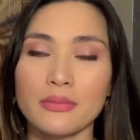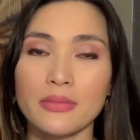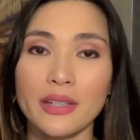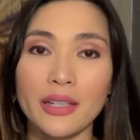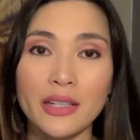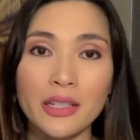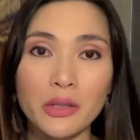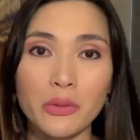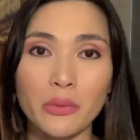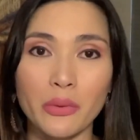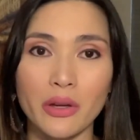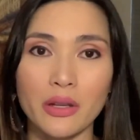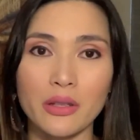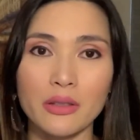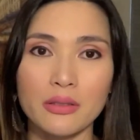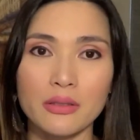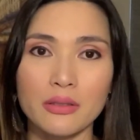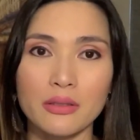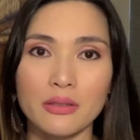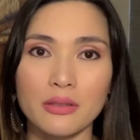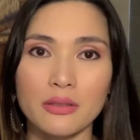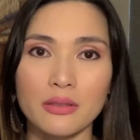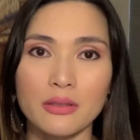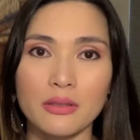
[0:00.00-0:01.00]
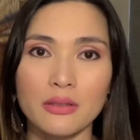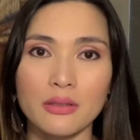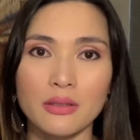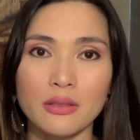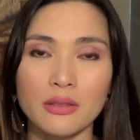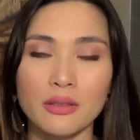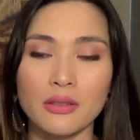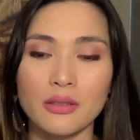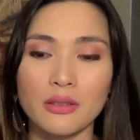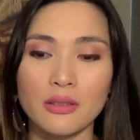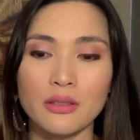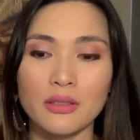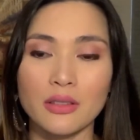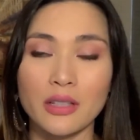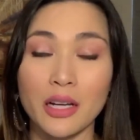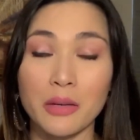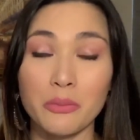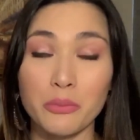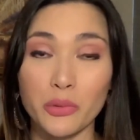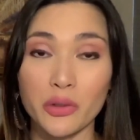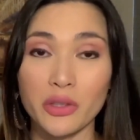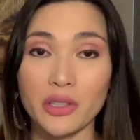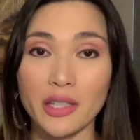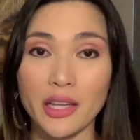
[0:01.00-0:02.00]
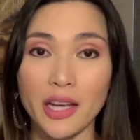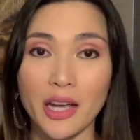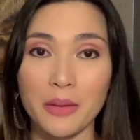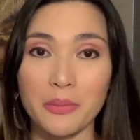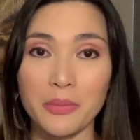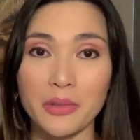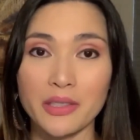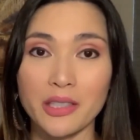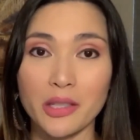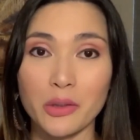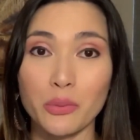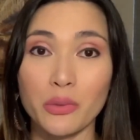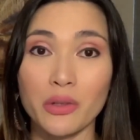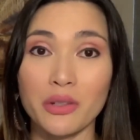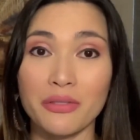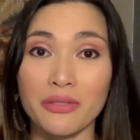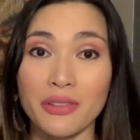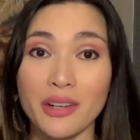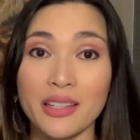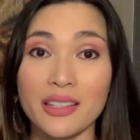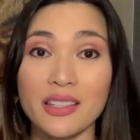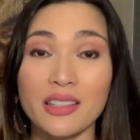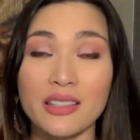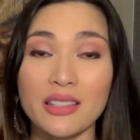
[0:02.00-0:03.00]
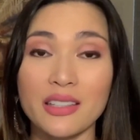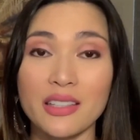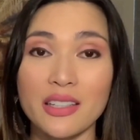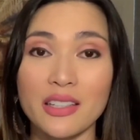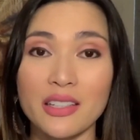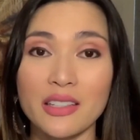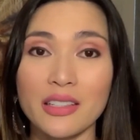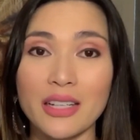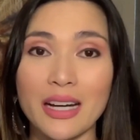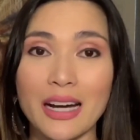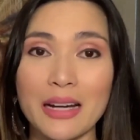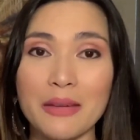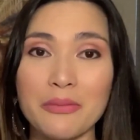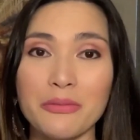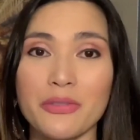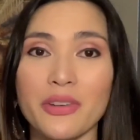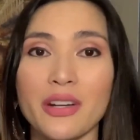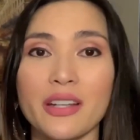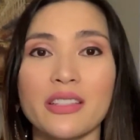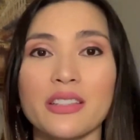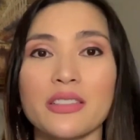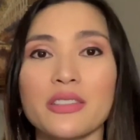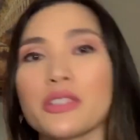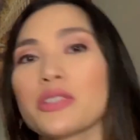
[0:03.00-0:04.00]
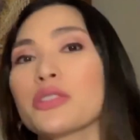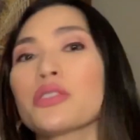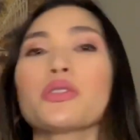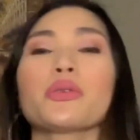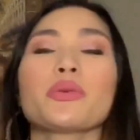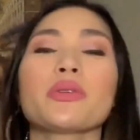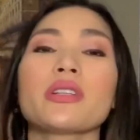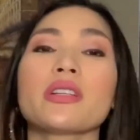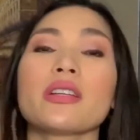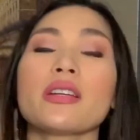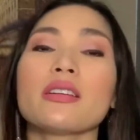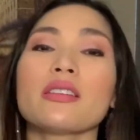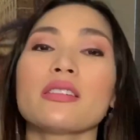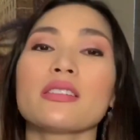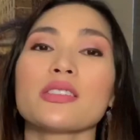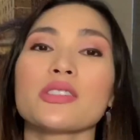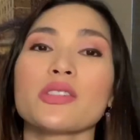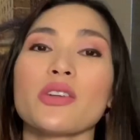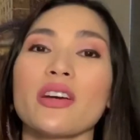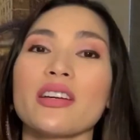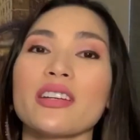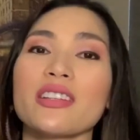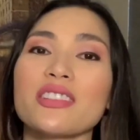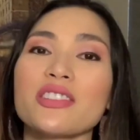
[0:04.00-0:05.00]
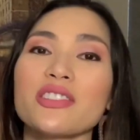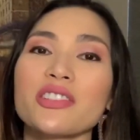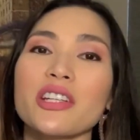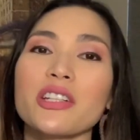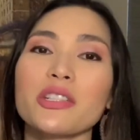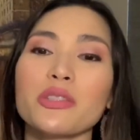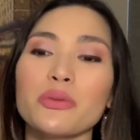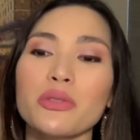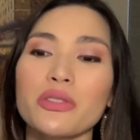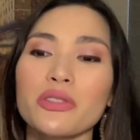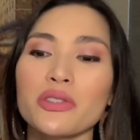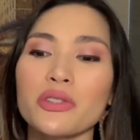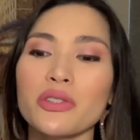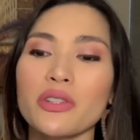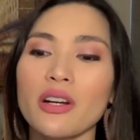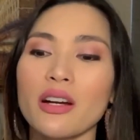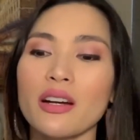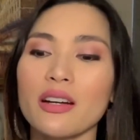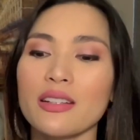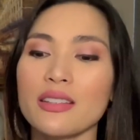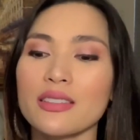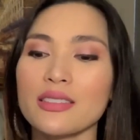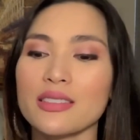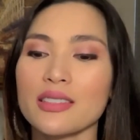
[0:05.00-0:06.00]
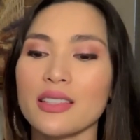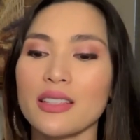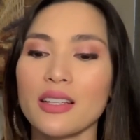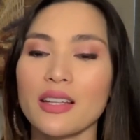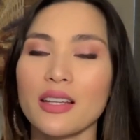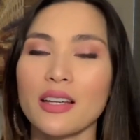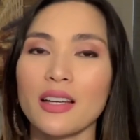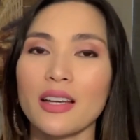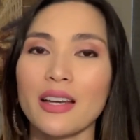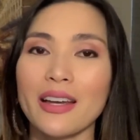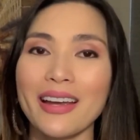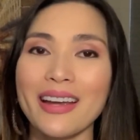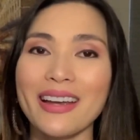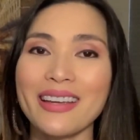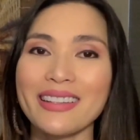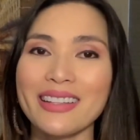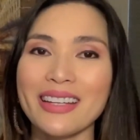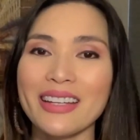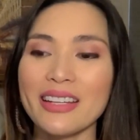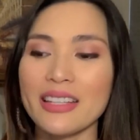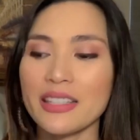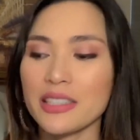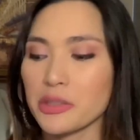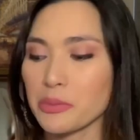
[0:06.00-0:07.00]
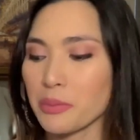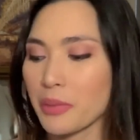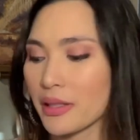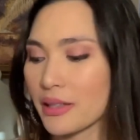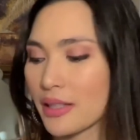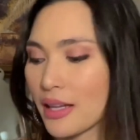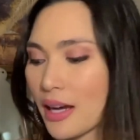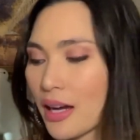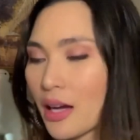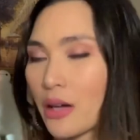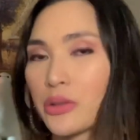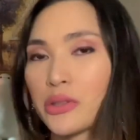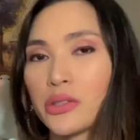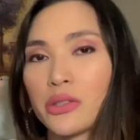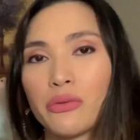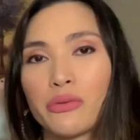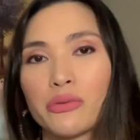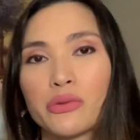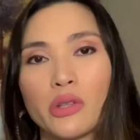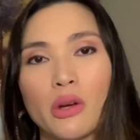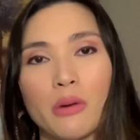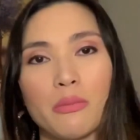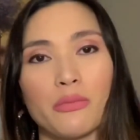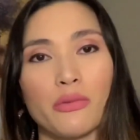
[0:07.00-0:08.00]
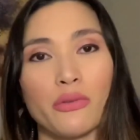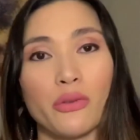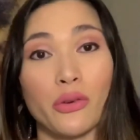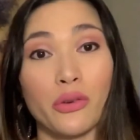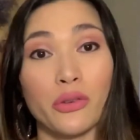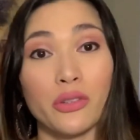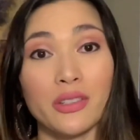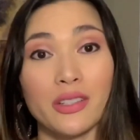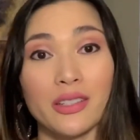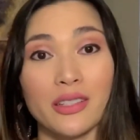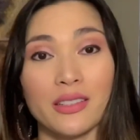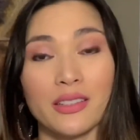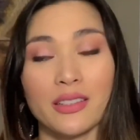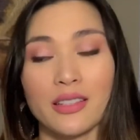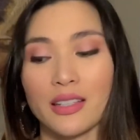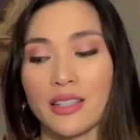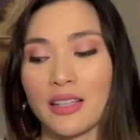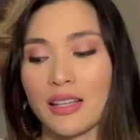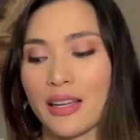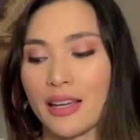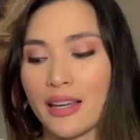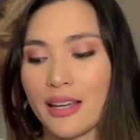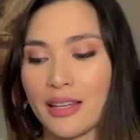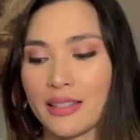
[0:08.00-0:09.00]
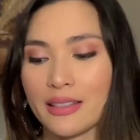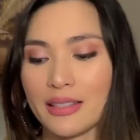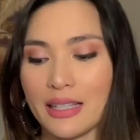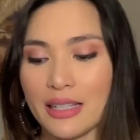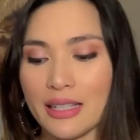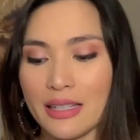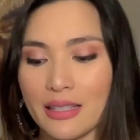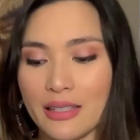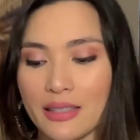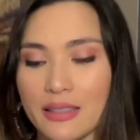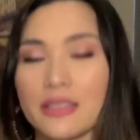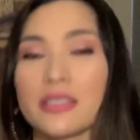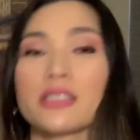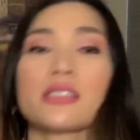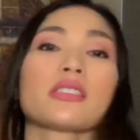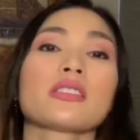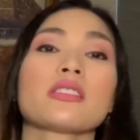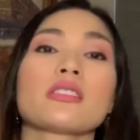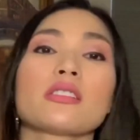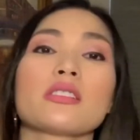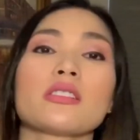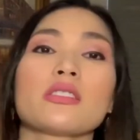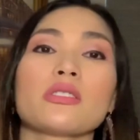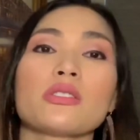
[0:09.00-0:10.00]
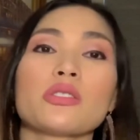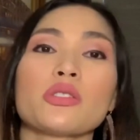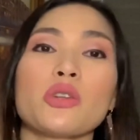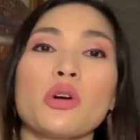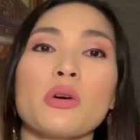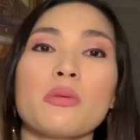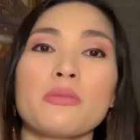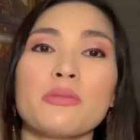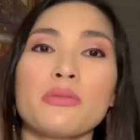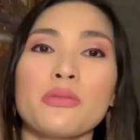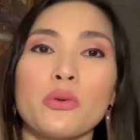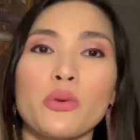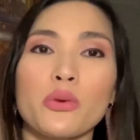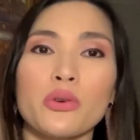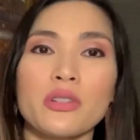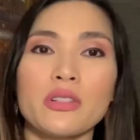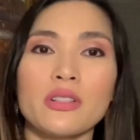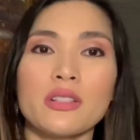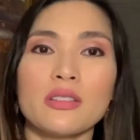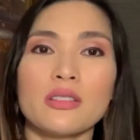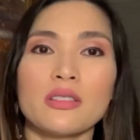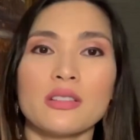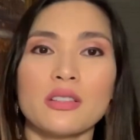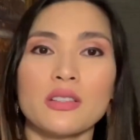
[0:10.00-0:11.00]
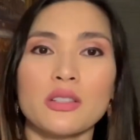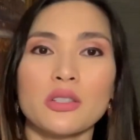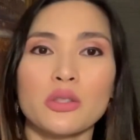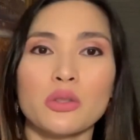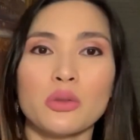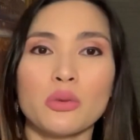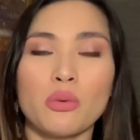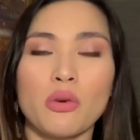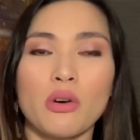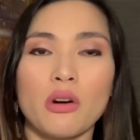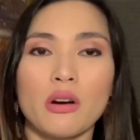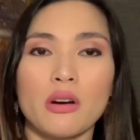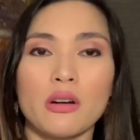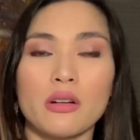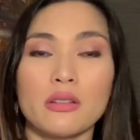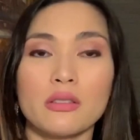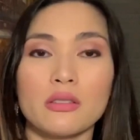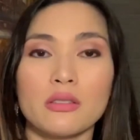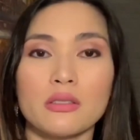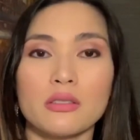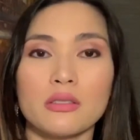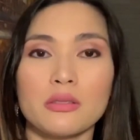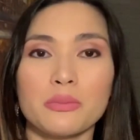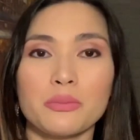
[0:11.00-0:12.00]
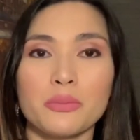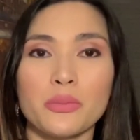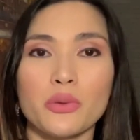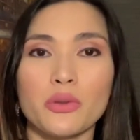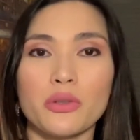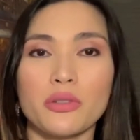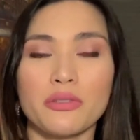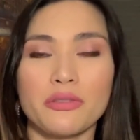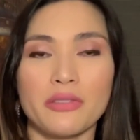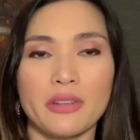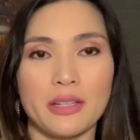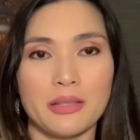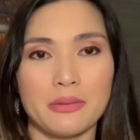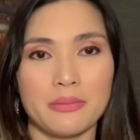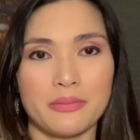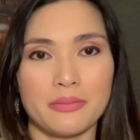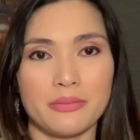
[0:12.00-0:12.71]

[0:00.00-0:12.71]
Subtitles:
Anyway, I'm really happy that we're finally here. I'm finally doing it so I can share it with you guys. And it is by the house of Tom Ford, and it is Tom Ford Noir Perfume.